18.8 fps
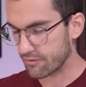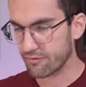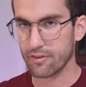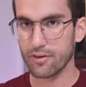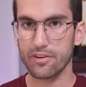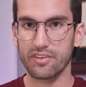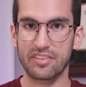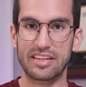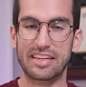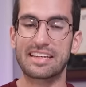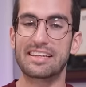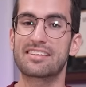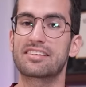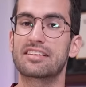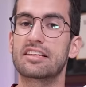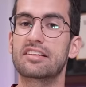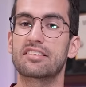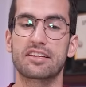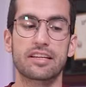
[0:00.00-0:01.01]
The first is
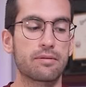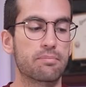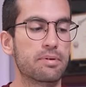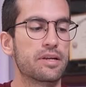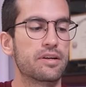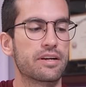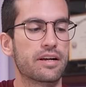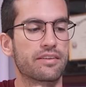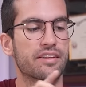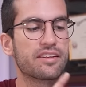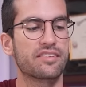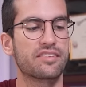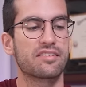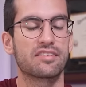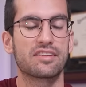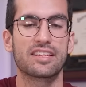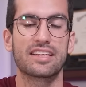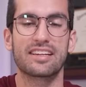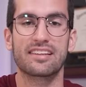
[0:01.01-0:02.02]
the CPU. Now this
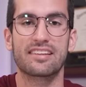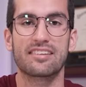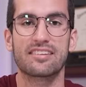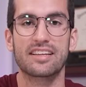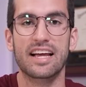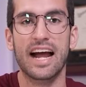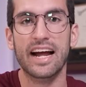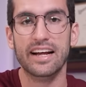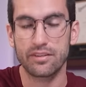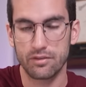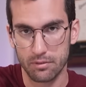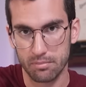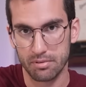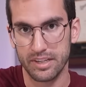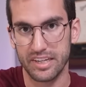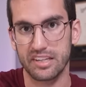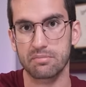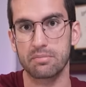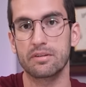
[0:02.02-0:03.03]
is an exact
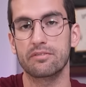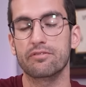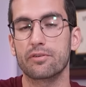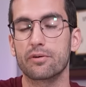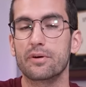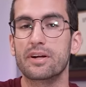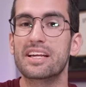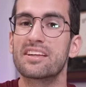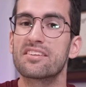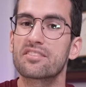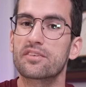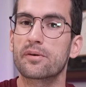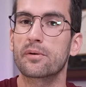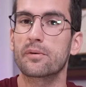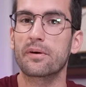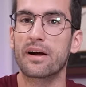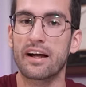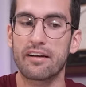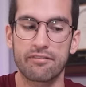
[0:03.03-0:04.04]
replacement for his
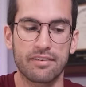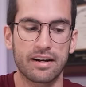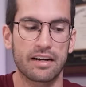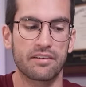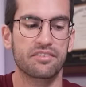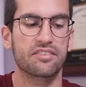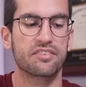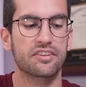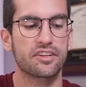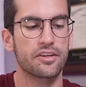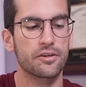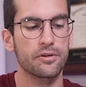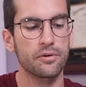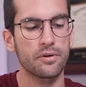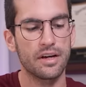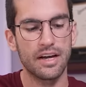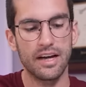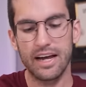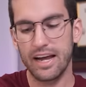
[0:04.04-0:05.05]
Core i5
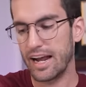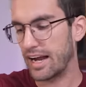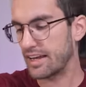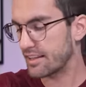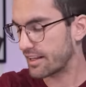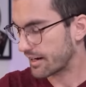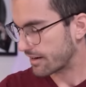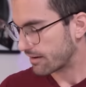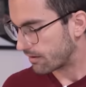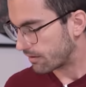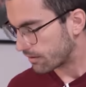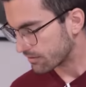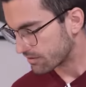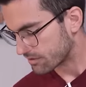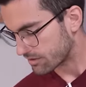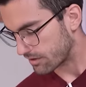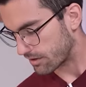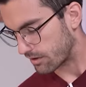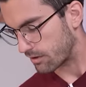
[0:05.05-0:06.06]
SKU, and then I
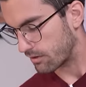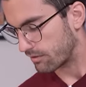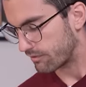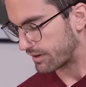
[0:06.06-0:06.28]
also